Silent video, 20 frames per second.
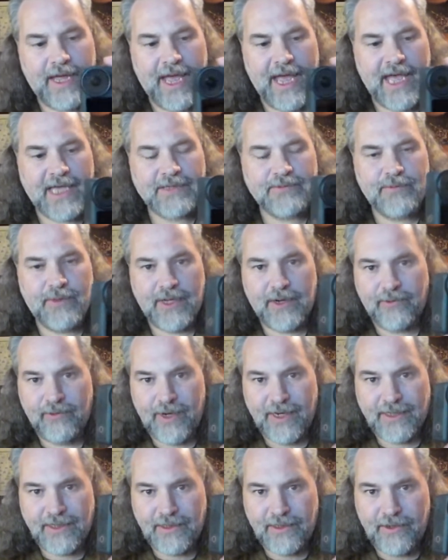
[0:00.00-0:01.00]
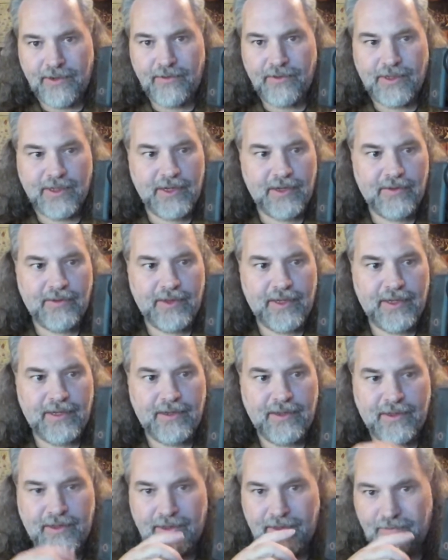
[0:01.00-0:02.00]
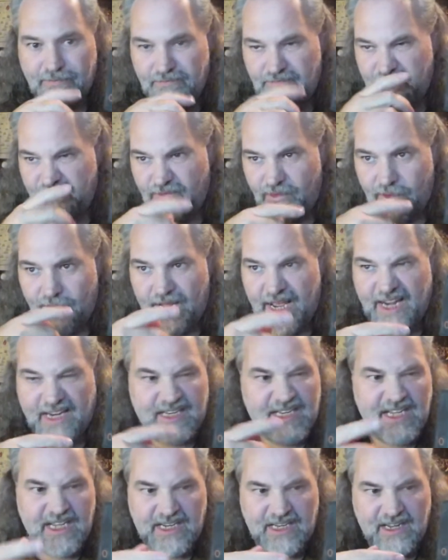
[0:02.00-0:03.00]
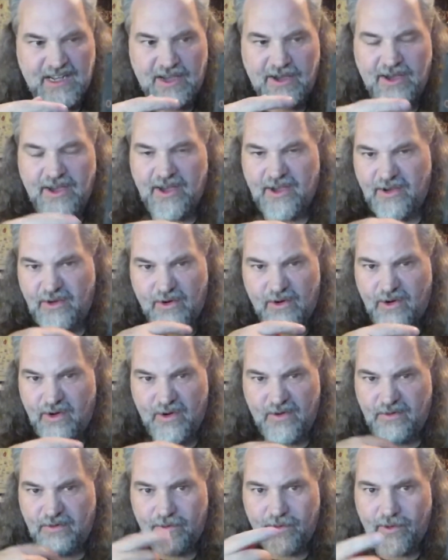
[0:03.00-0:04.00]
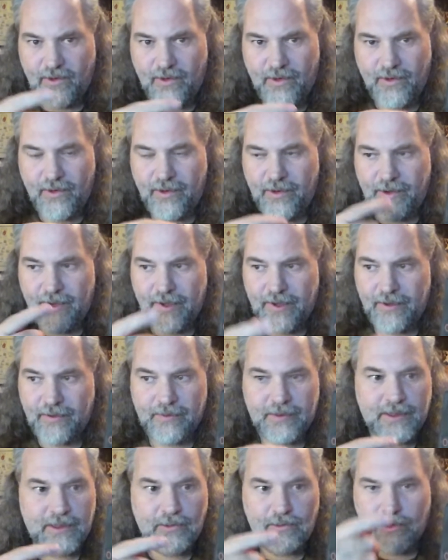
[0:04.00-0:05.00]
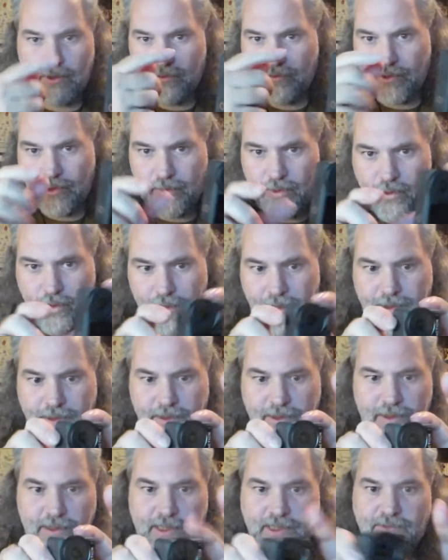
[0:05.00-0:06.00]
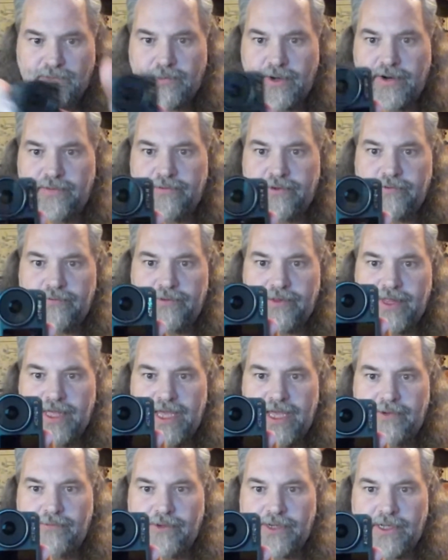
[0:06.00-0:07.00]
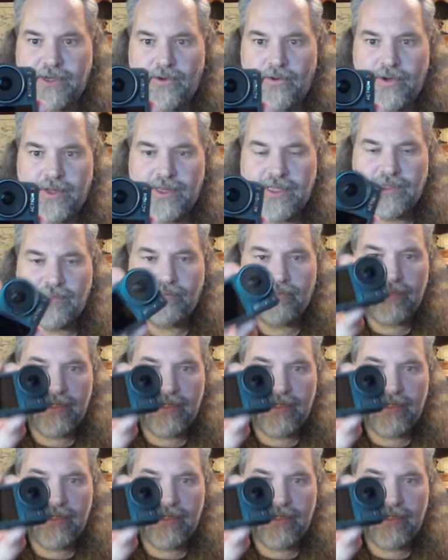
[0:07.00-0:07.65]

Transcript: aspect ratio, that for like TikTok or for YouTube Shorts. It's perfect for that when you hold it this